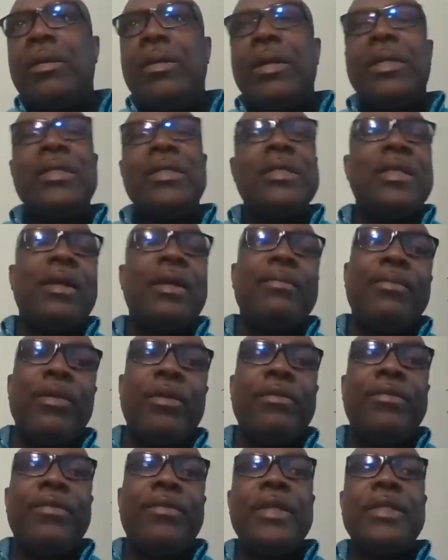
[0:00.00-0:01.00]
assistant
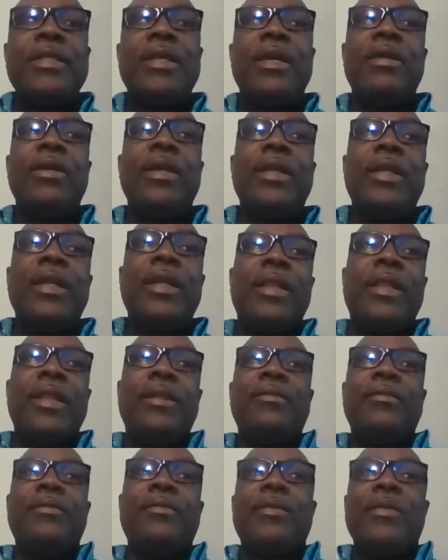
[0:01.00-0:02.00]
professor or
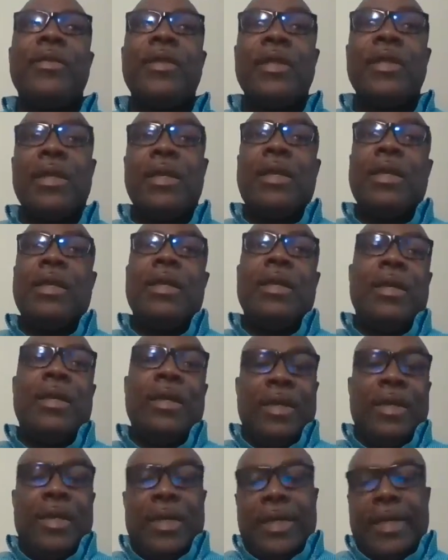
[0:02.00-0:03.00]
anything.
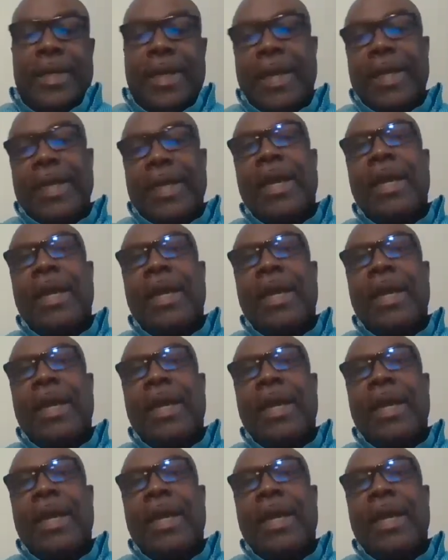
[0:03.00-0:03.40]
Then